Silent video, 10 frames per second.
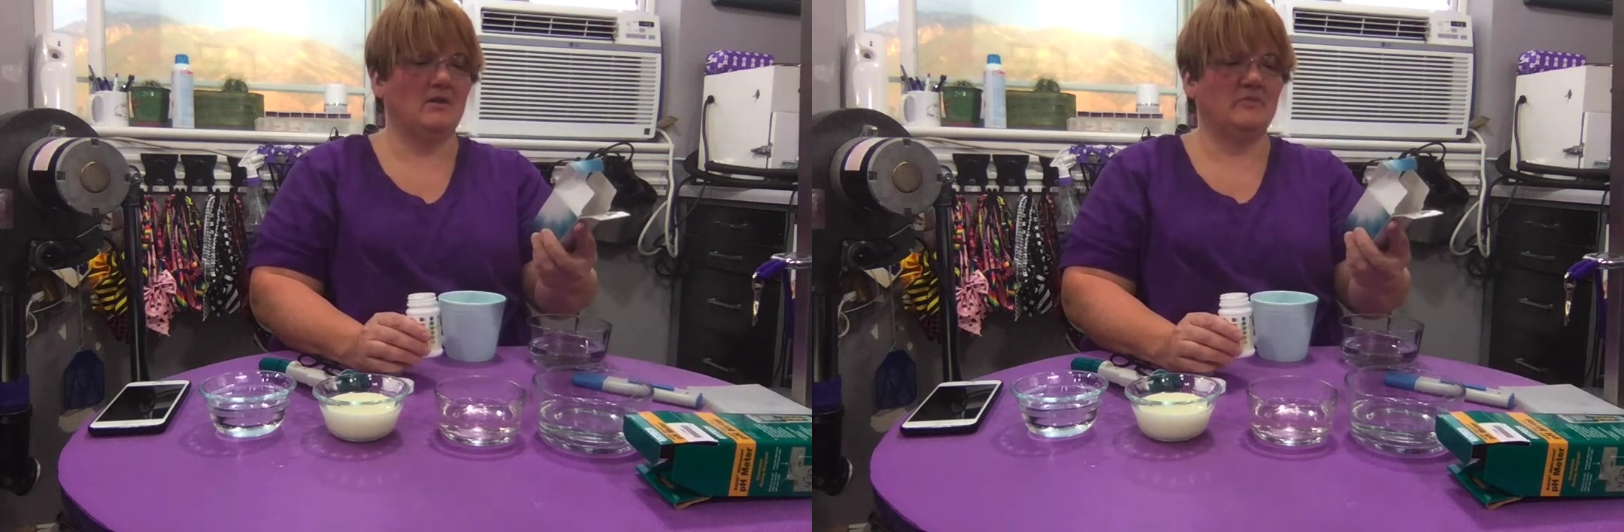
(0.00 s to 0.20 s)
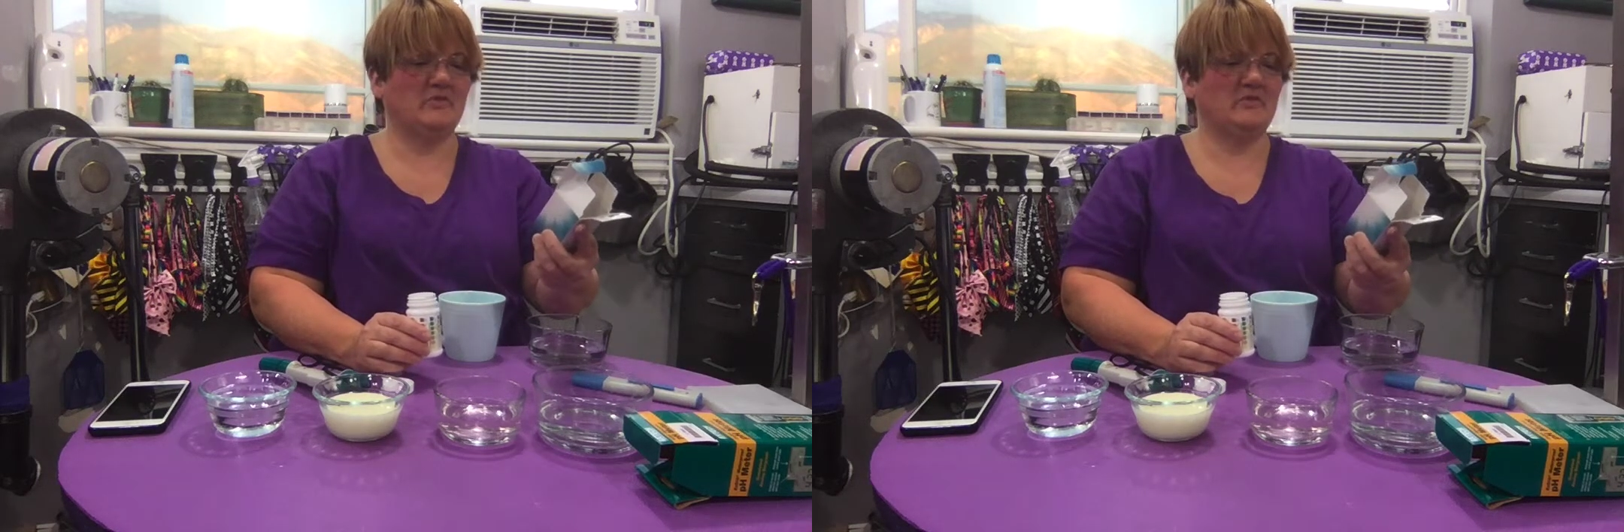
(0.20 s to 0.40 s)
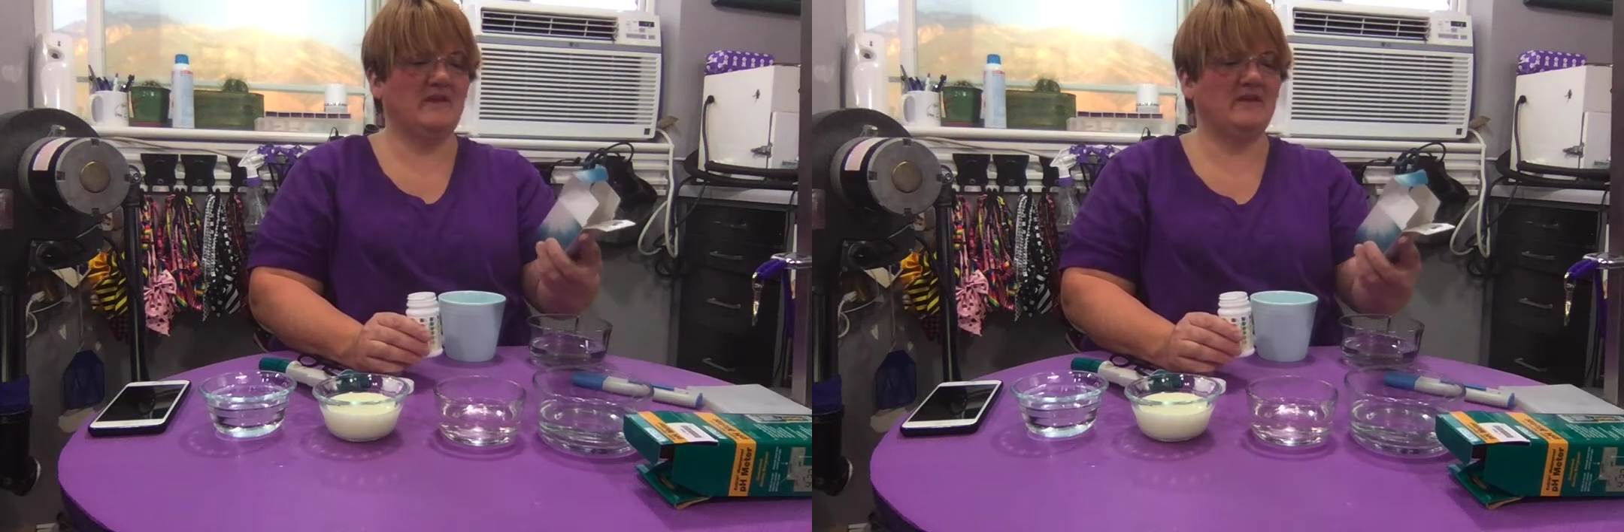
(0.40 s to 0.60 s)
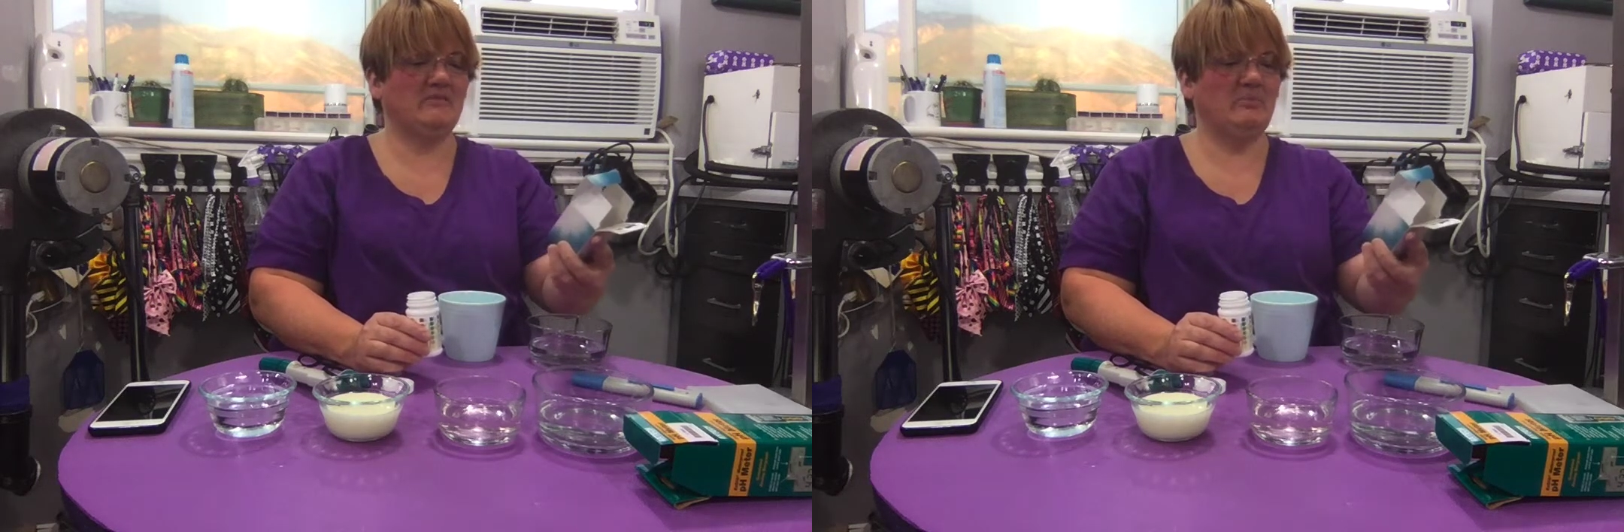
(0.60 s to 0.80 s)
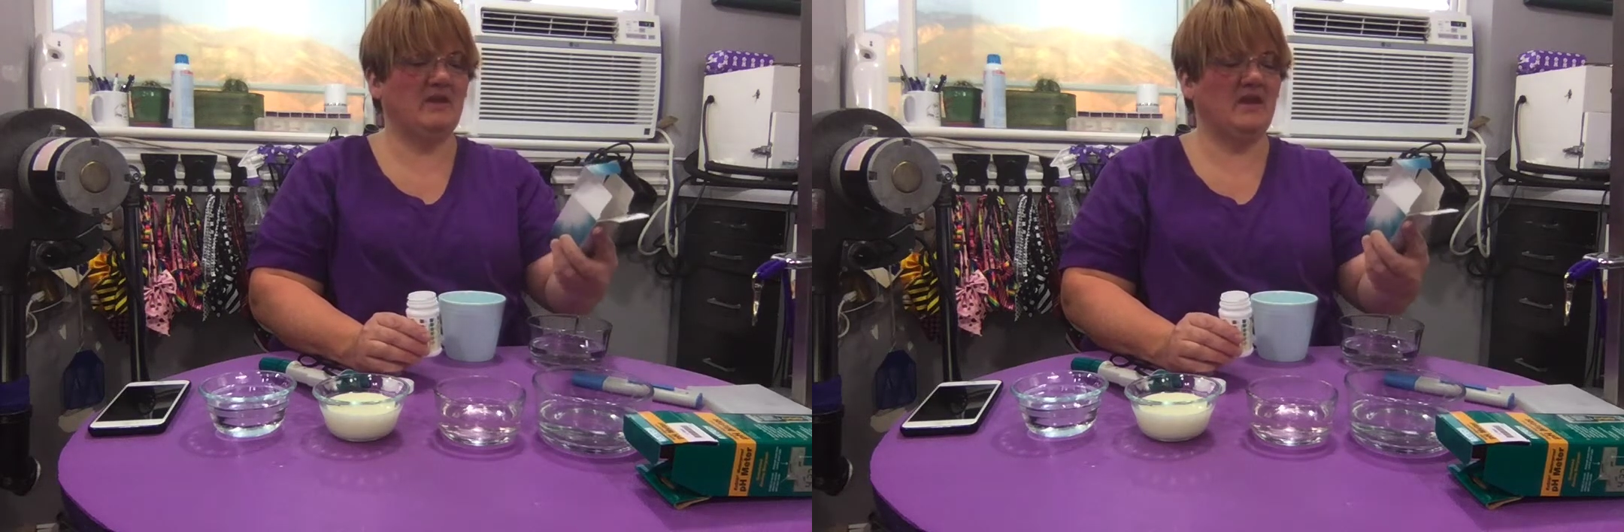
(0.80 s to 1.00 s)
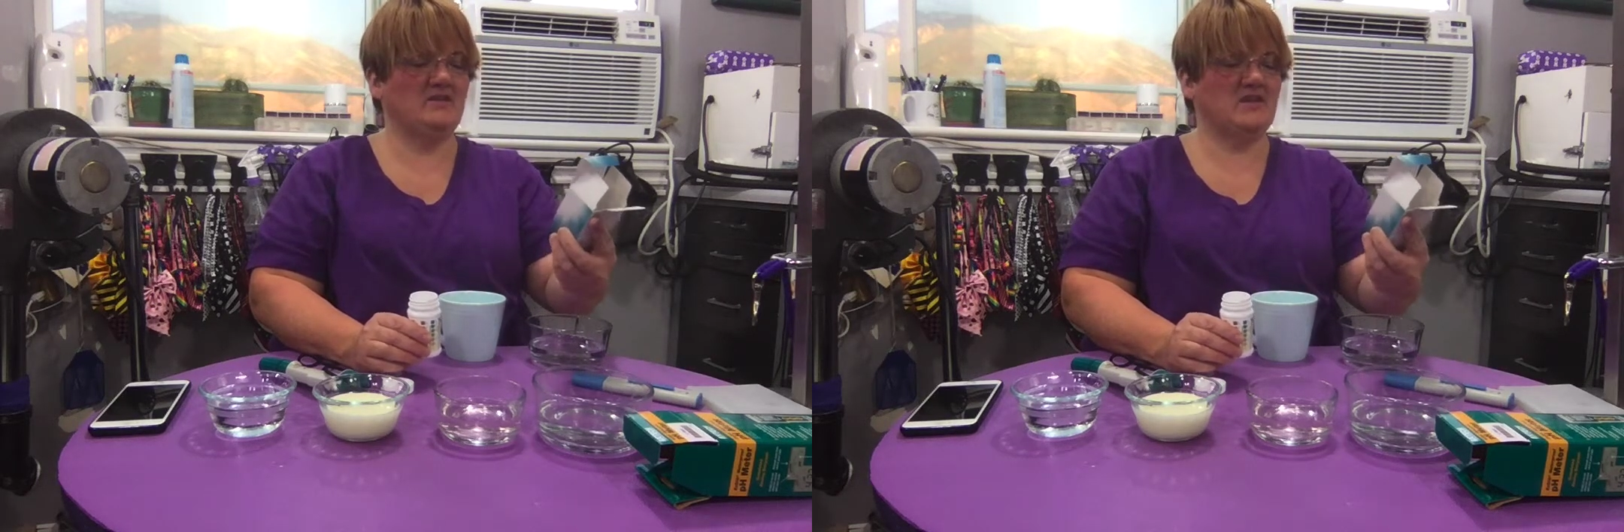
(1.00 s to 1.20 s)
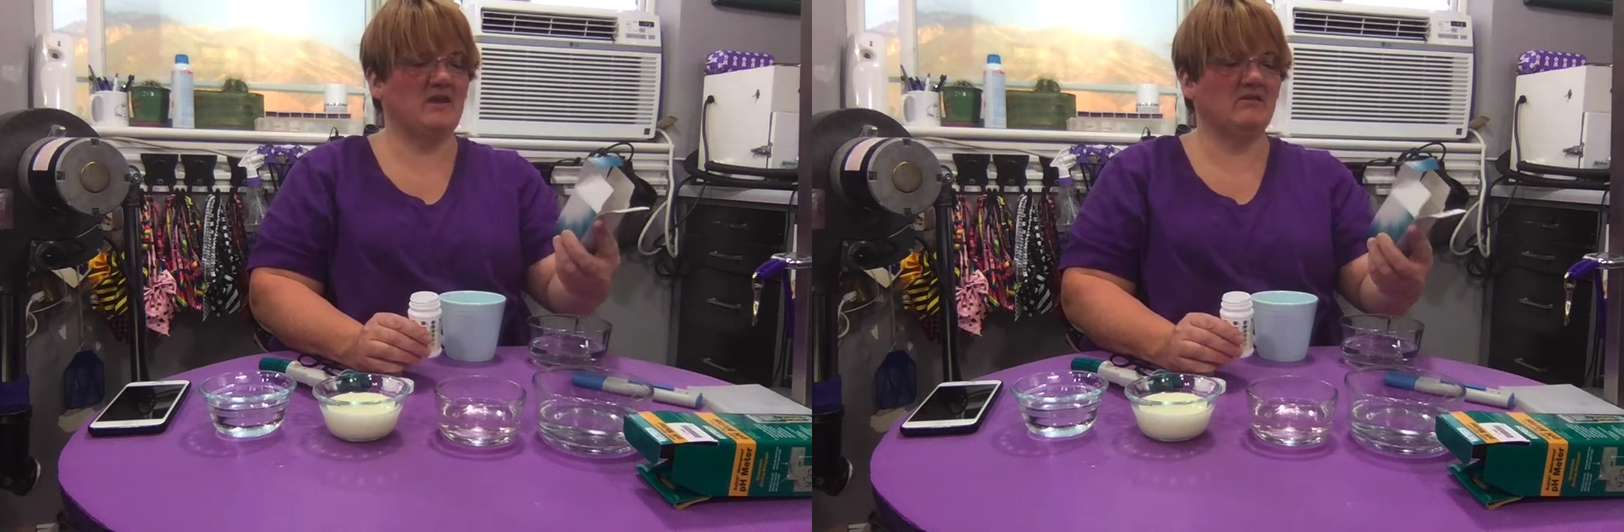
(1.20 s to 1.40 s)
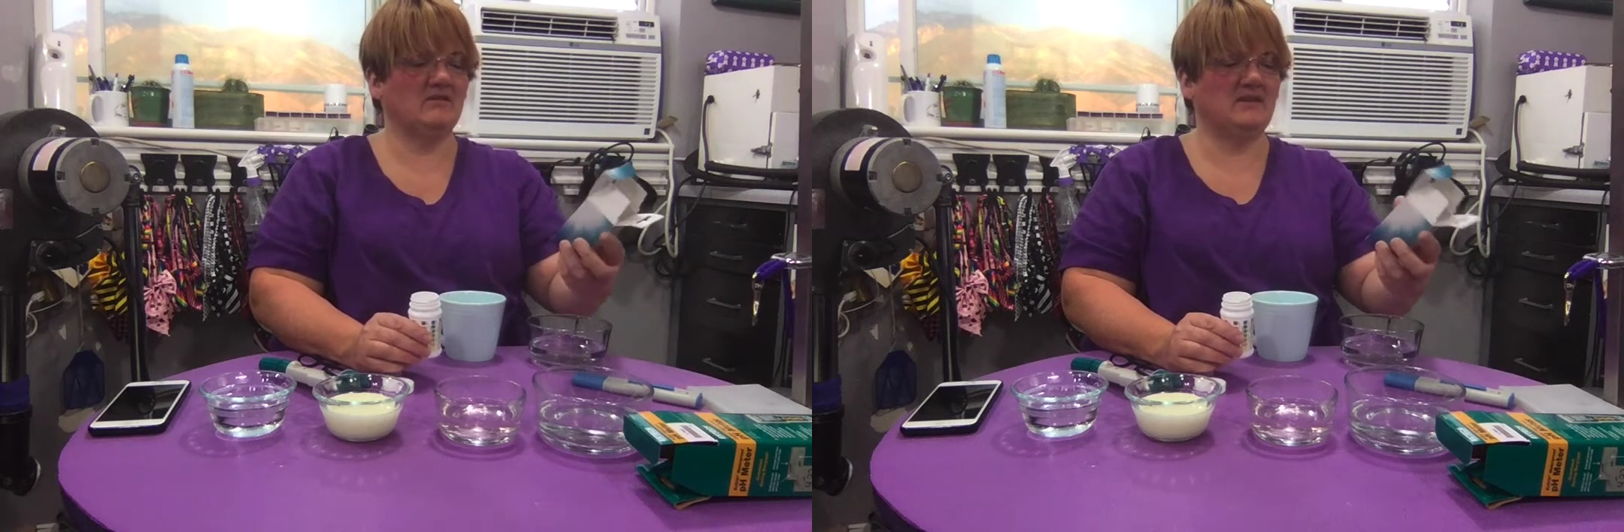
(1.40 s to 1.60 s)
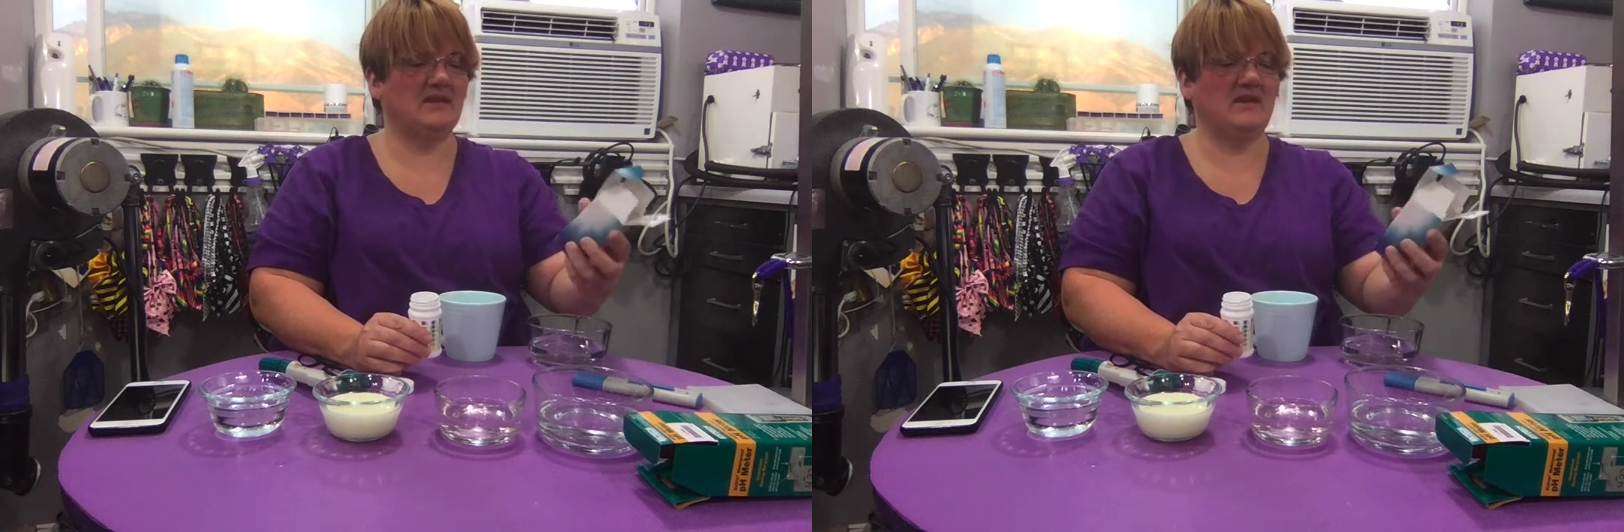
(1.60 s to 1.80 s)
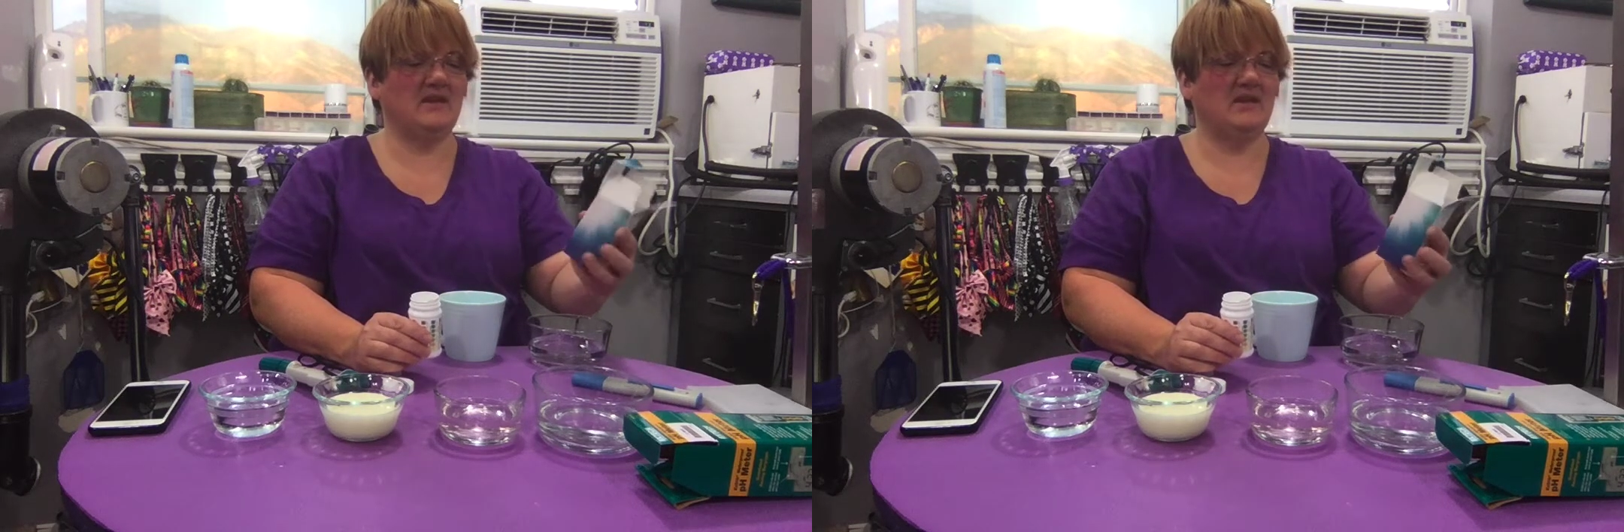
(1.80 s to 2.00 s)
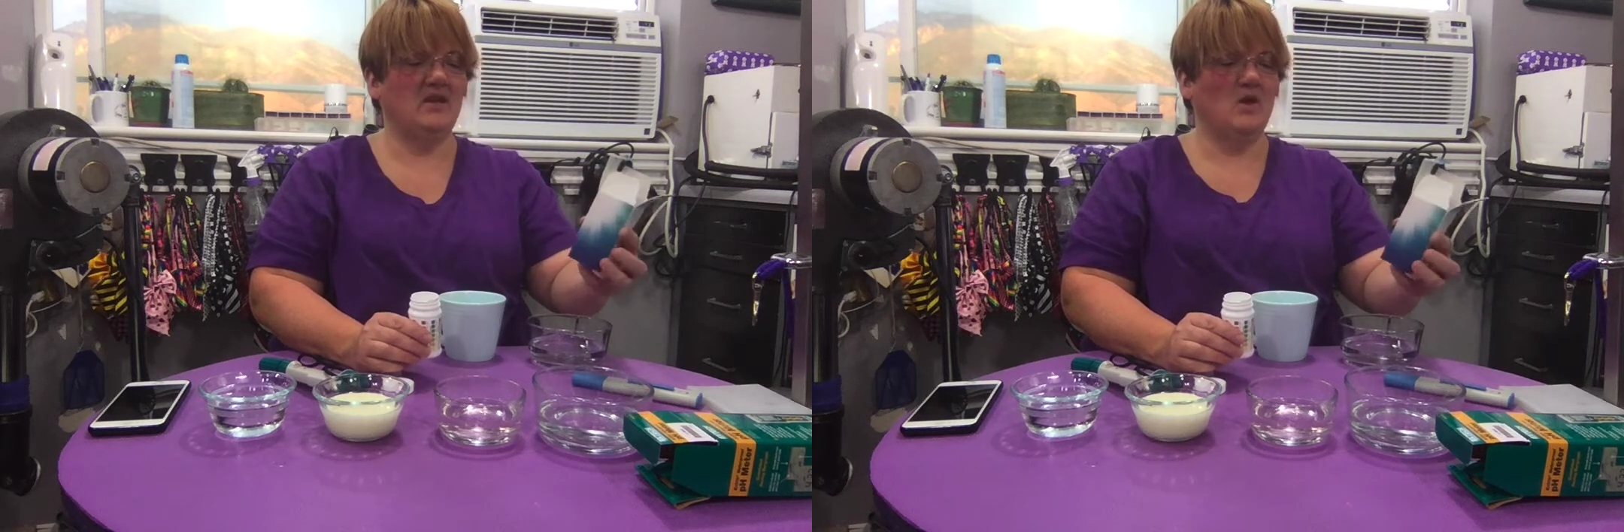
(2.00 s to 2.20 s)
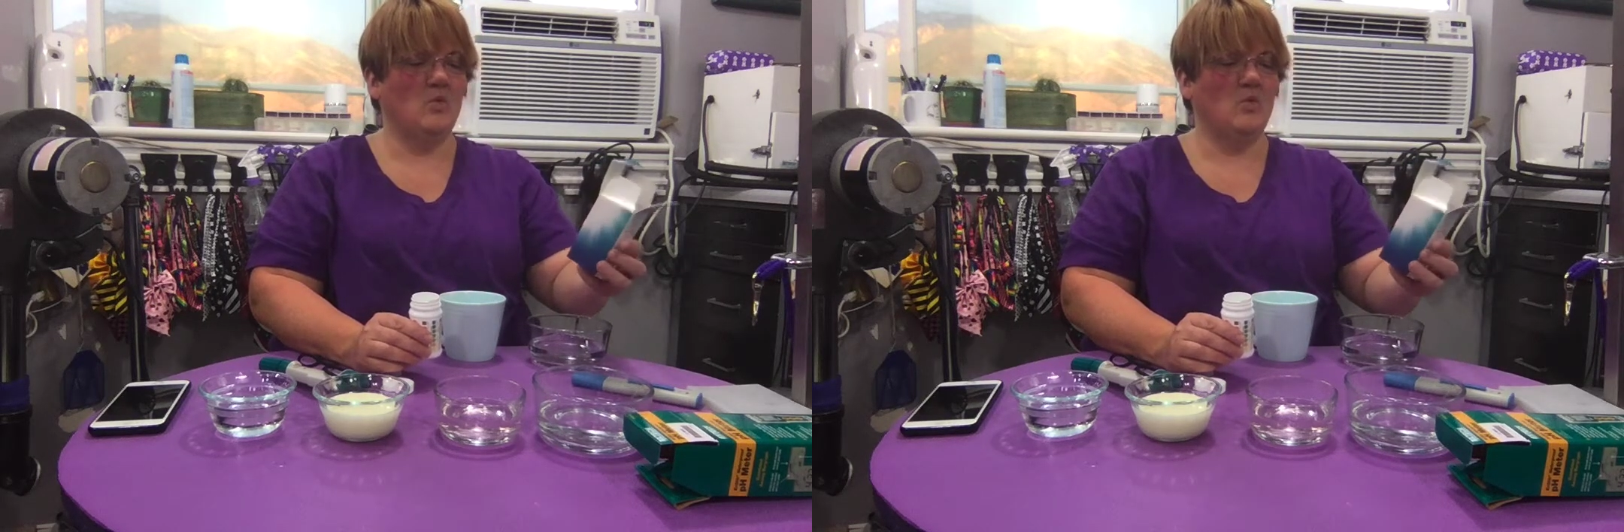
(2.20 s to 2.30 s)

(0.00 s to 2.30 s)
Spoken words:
So test pH, alkalinity,